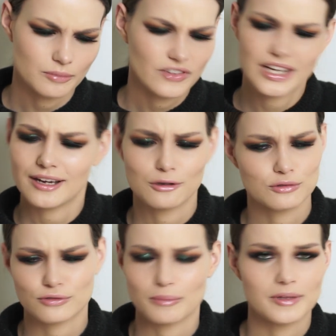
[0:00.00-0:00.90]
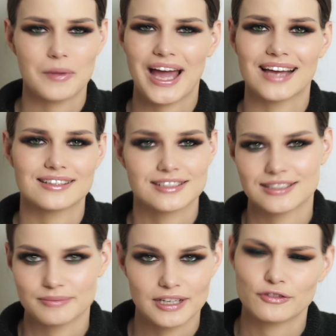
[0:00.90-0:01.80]
videos from the
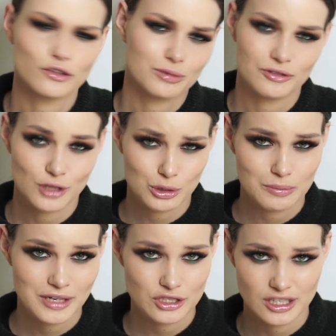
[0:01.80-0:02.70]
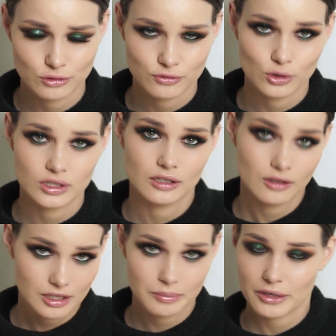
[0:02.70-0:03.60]
past, if you've been following my channel for a
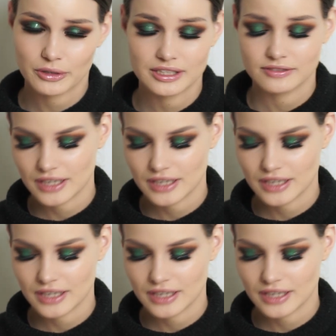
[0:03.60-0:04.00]
longer period of